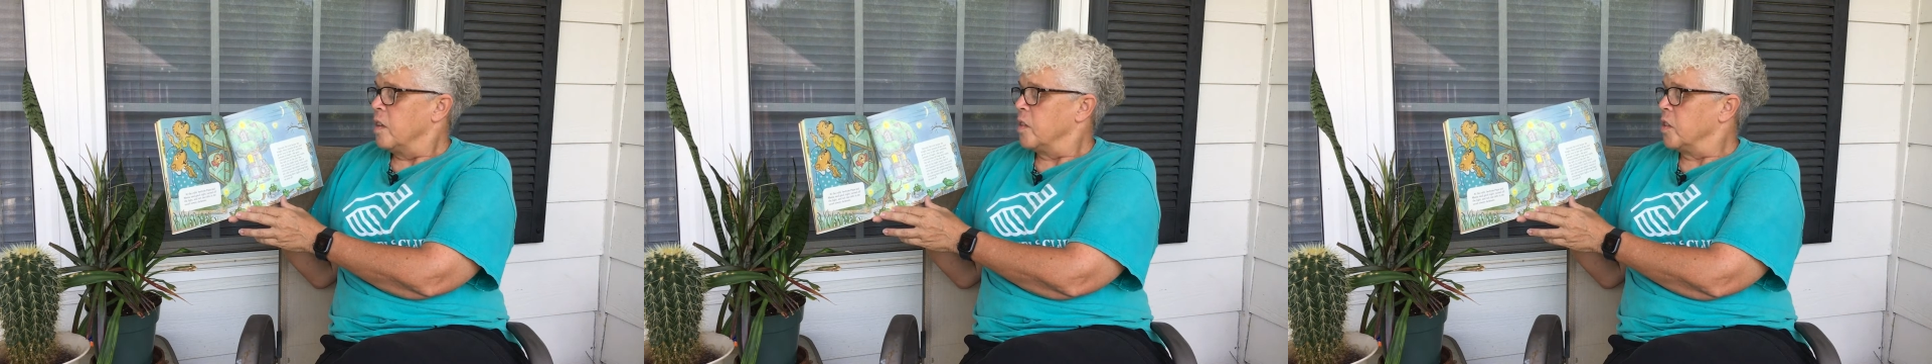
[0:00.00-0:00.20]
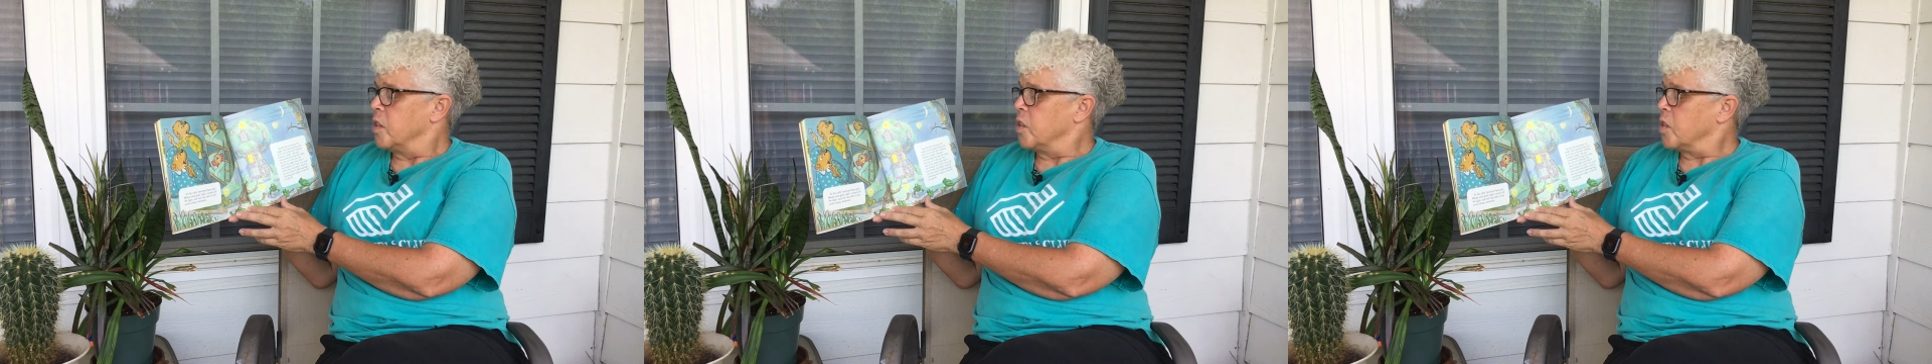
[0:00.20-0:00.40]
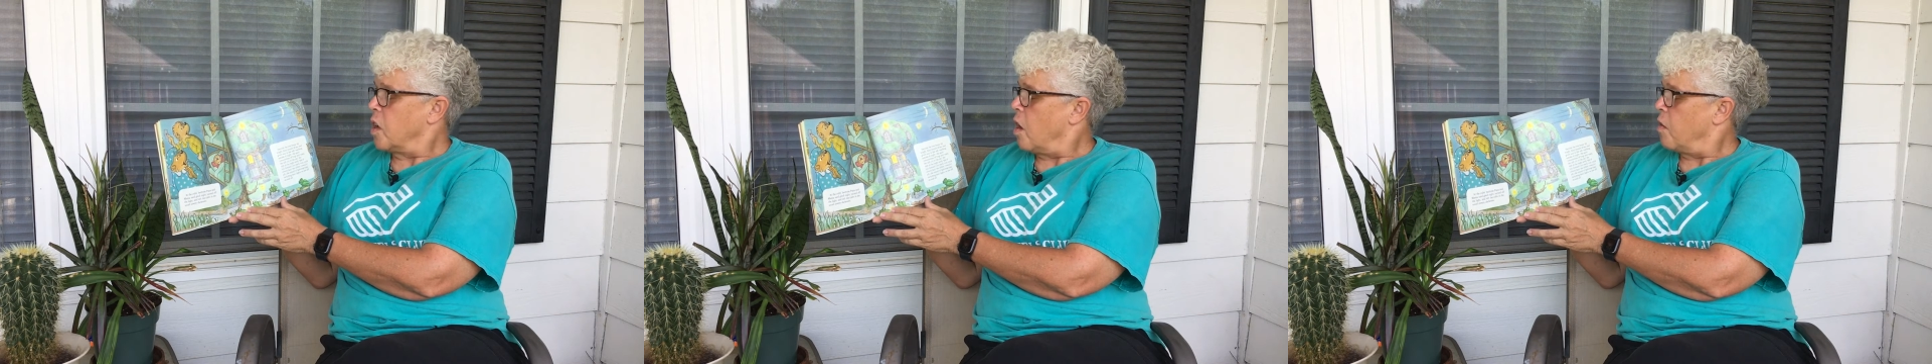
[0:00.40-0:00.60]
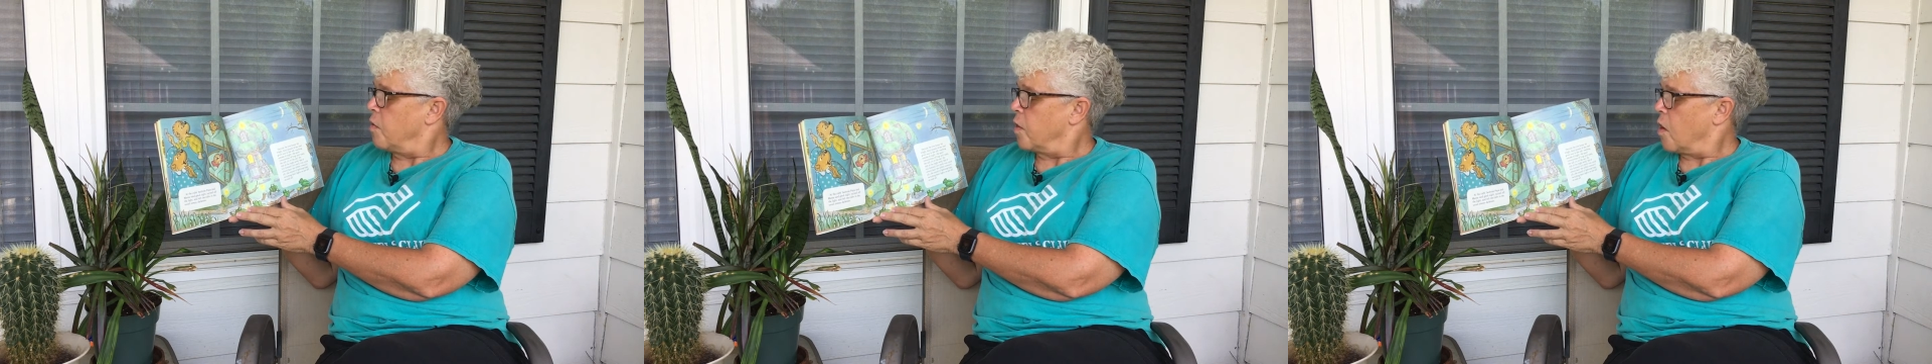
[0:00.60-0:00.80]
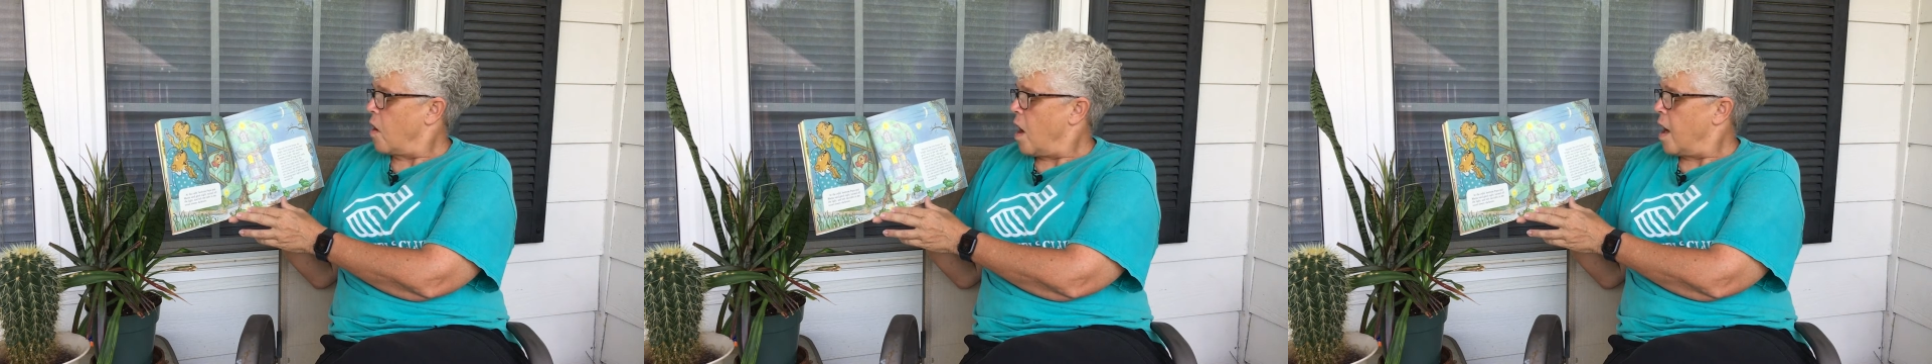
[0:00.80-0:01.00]
the
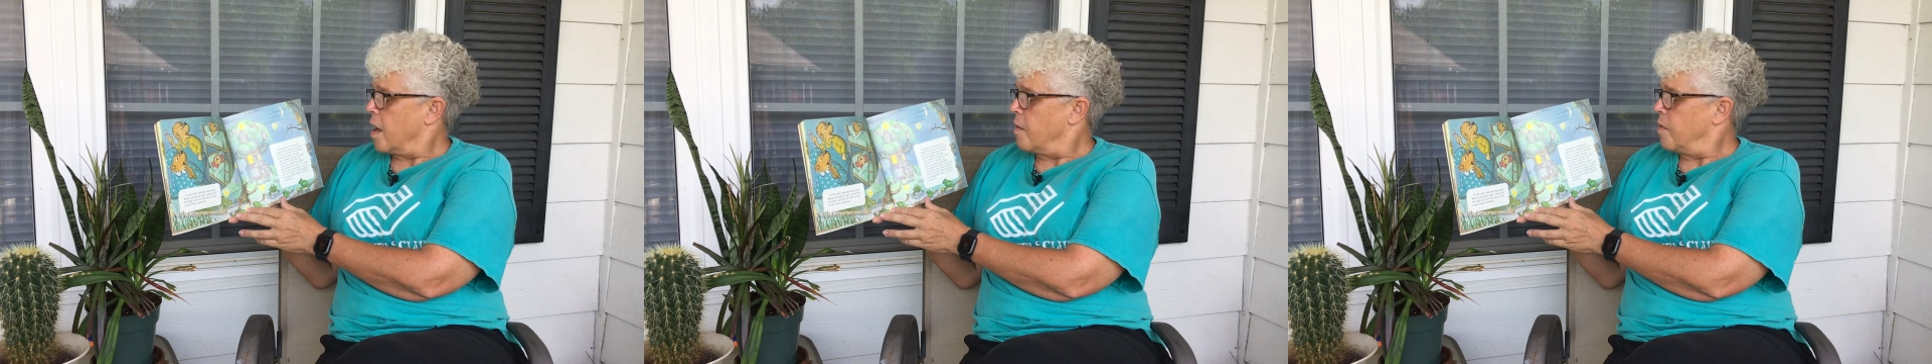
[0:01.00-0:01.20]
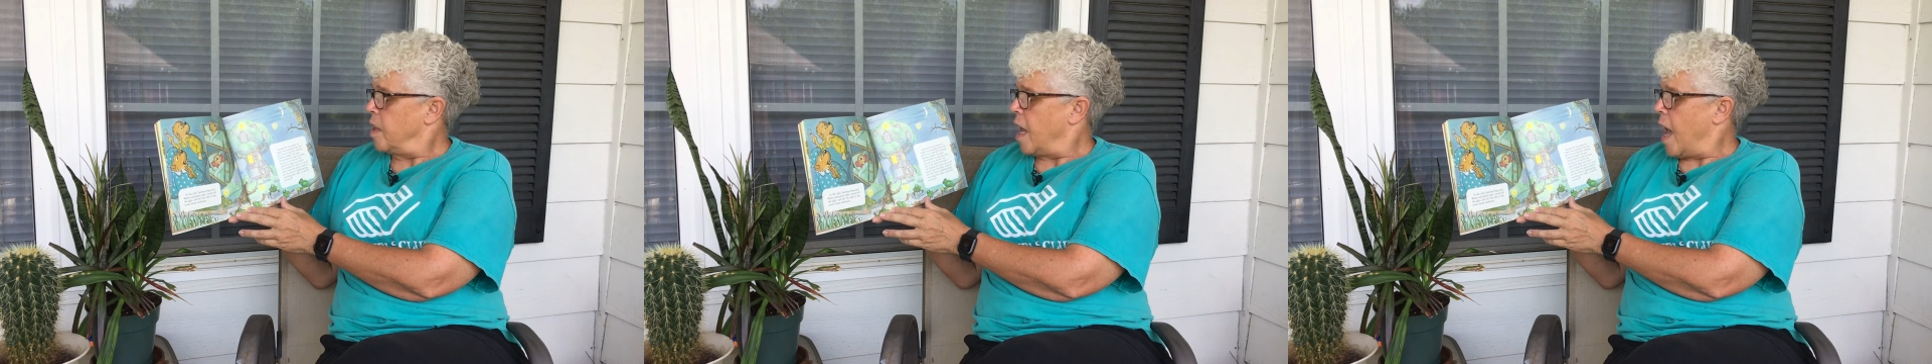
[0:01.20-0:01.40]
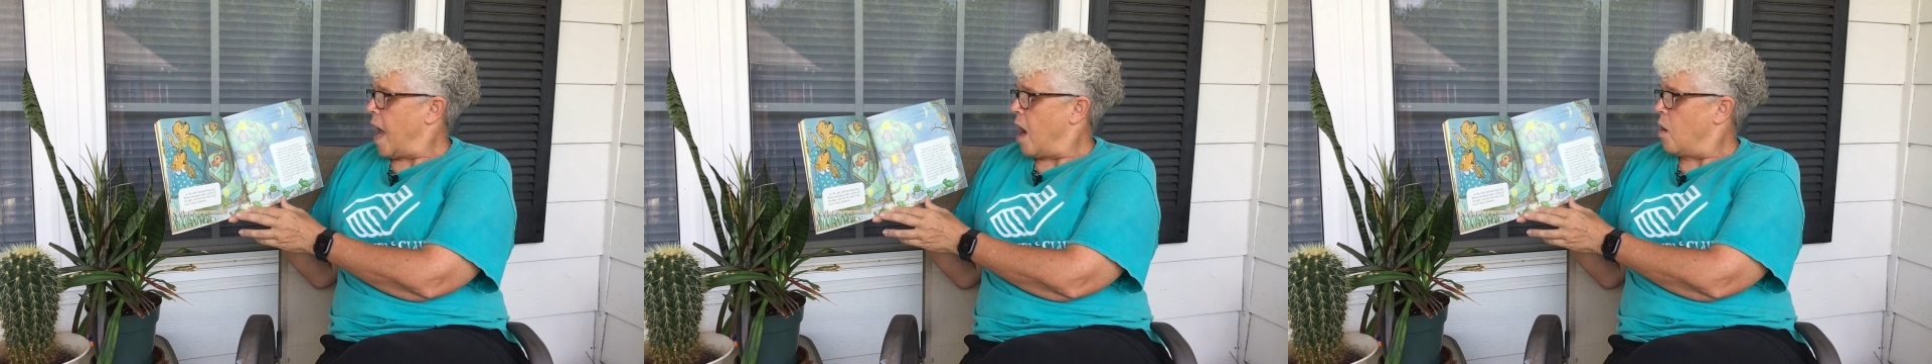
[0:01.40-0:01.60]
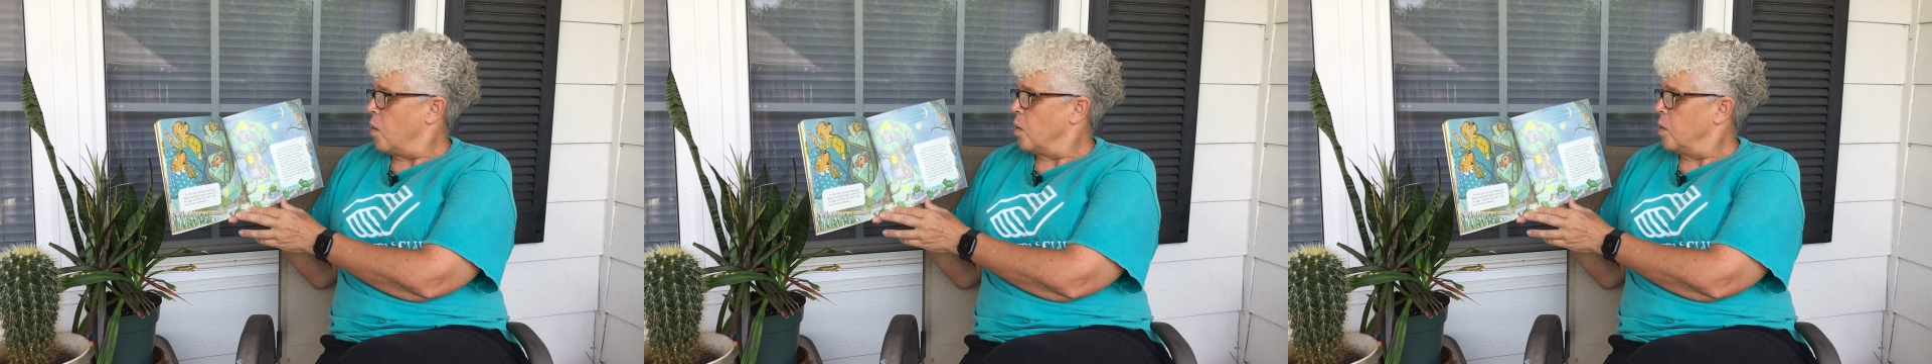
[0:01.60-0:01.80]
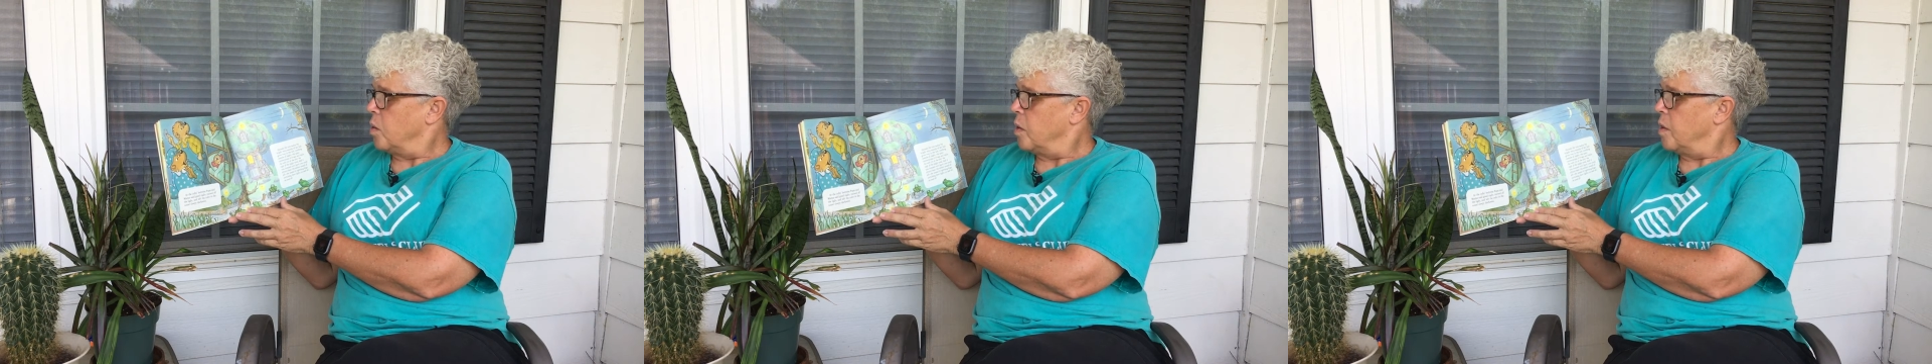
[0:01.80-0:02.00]
soft cry of the
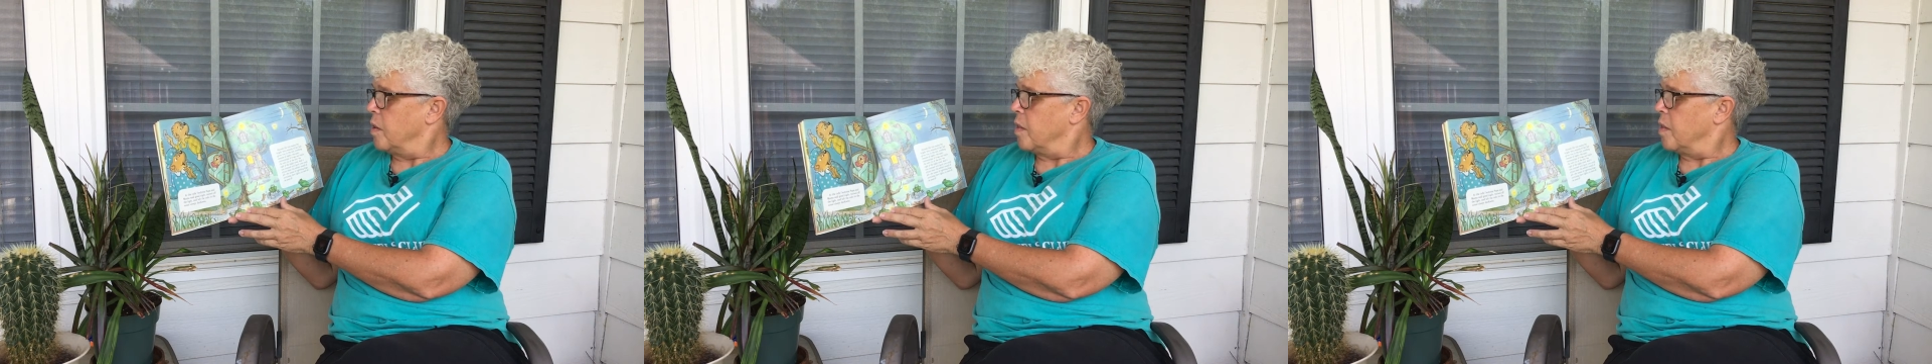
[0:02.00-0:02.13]
owl,